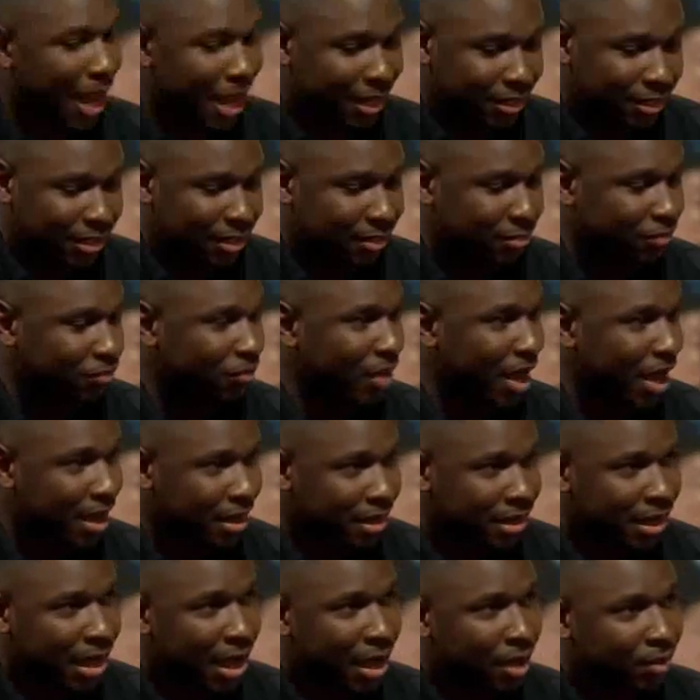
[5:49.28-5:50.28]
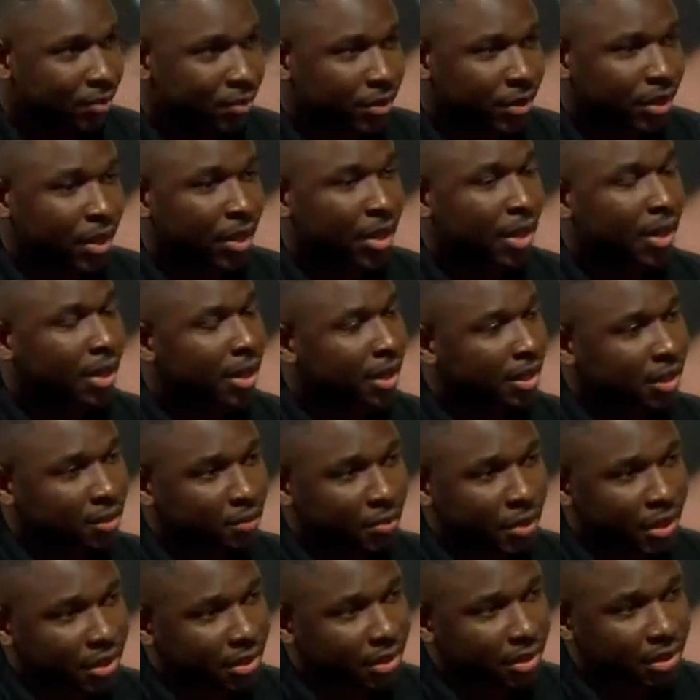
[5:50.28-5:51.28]
actually writing down,
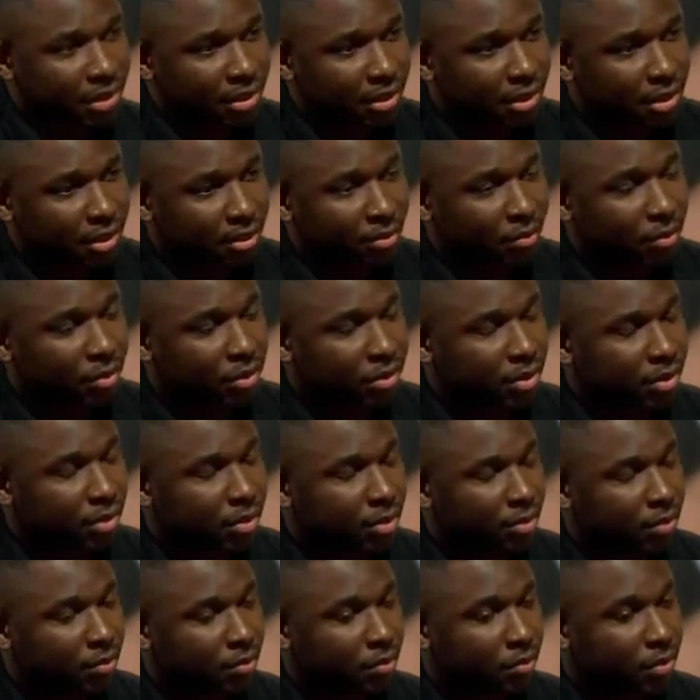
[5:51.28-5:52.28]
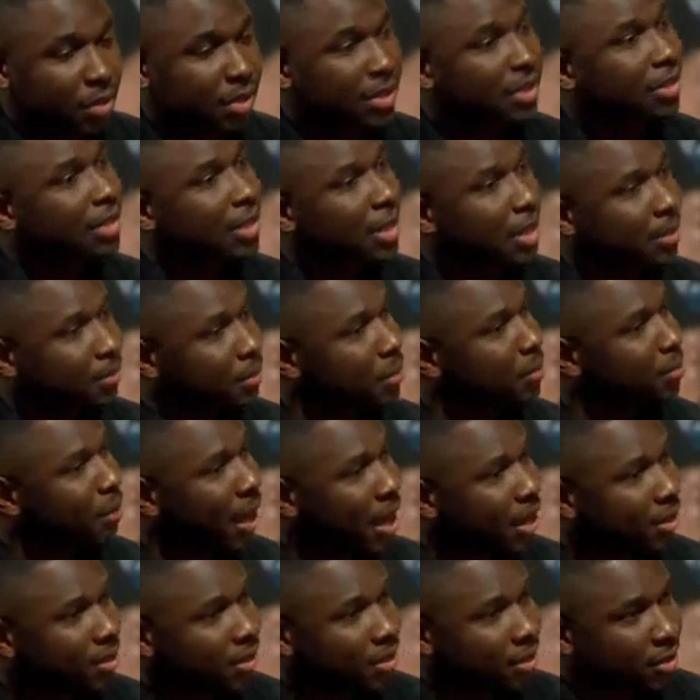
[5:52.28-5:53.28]
expressing was deep, it's
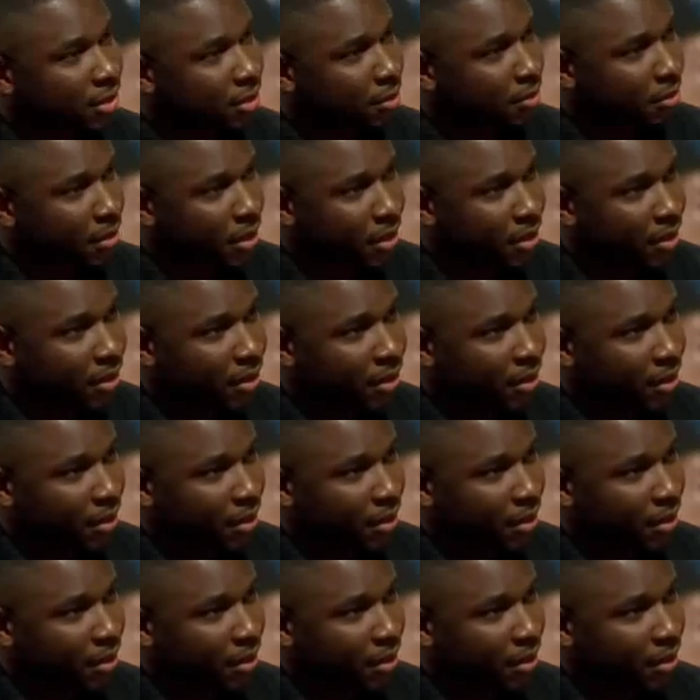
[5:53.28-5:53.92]
passionate to me.